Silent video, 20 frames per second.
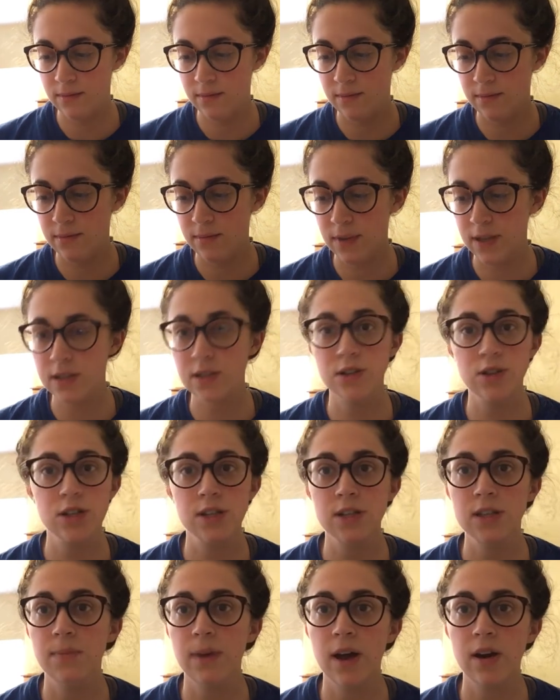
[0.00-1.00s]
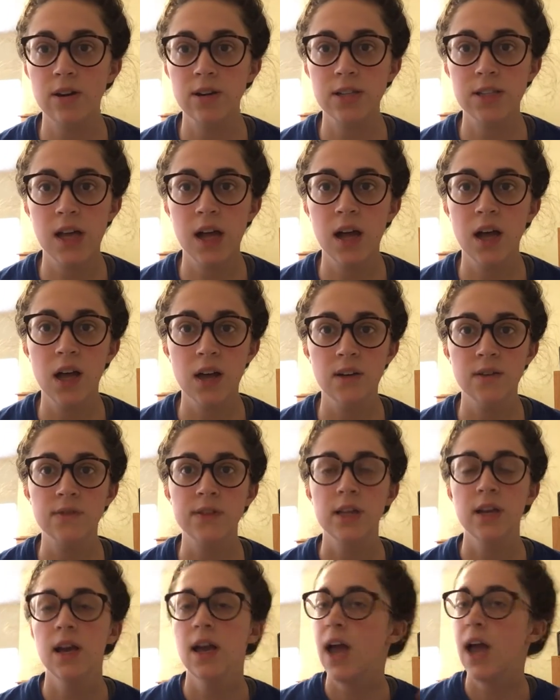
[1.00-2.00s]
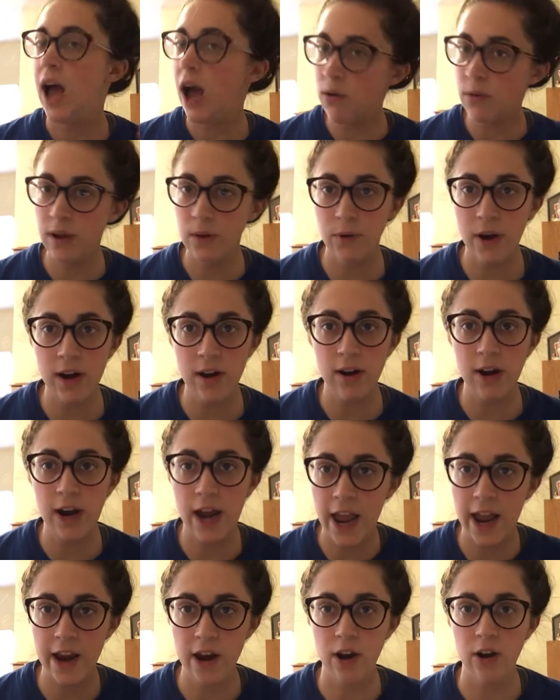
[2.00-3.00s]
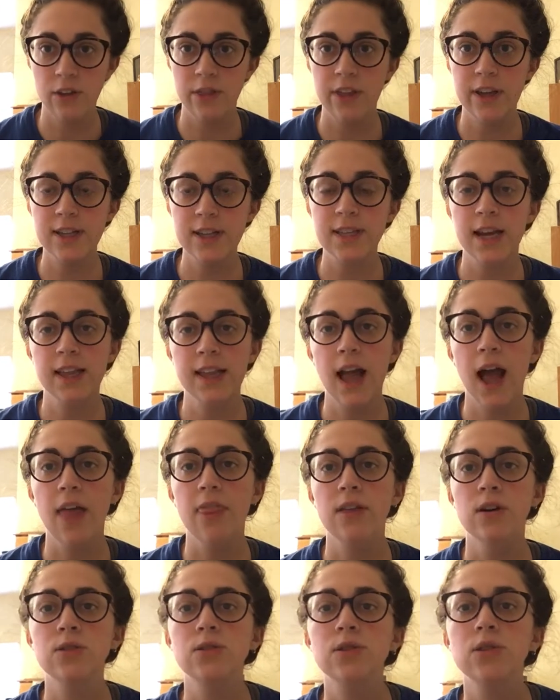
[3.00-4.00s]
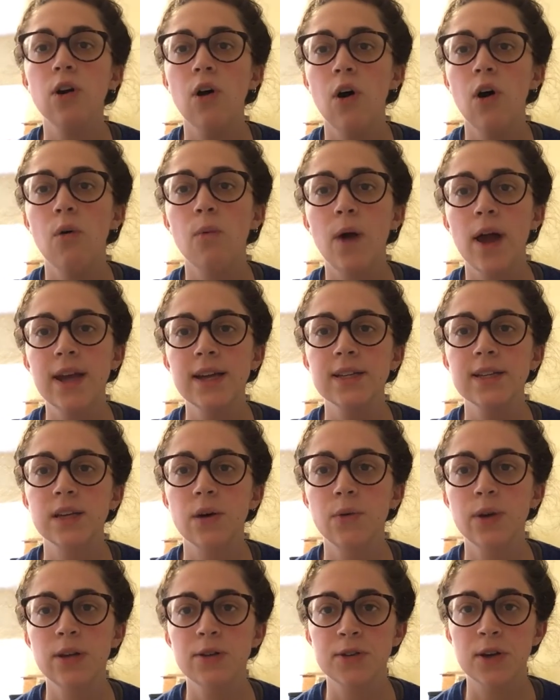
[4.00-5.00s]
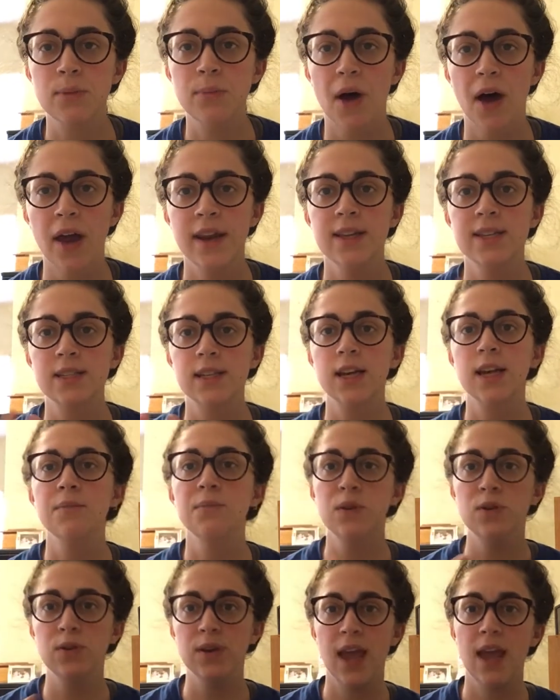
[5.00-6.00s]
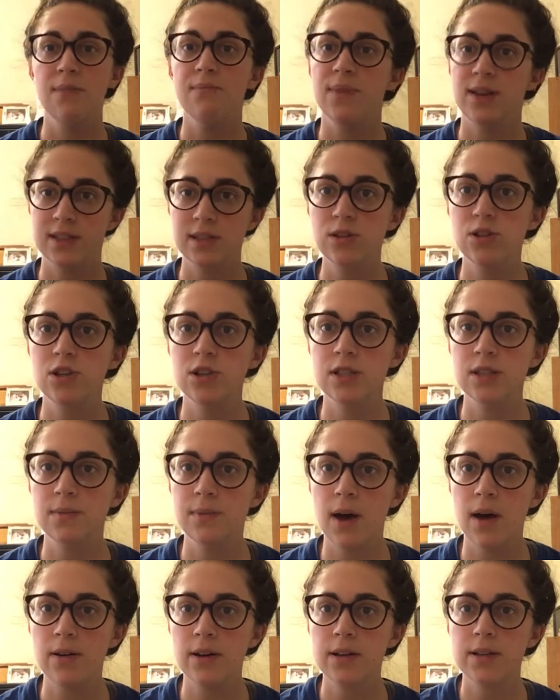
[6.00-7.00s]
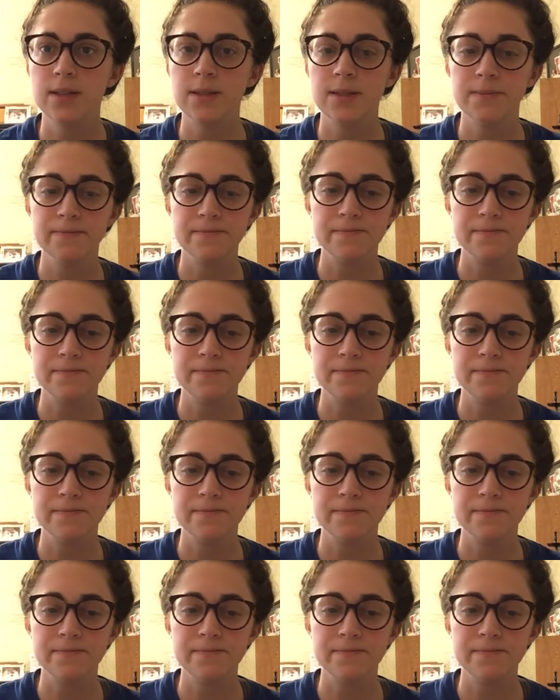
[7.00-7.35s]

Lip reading: messages about ourselves, how we wear our hair, things like that. Those are all ways that we use our bodies to communicate messages about us.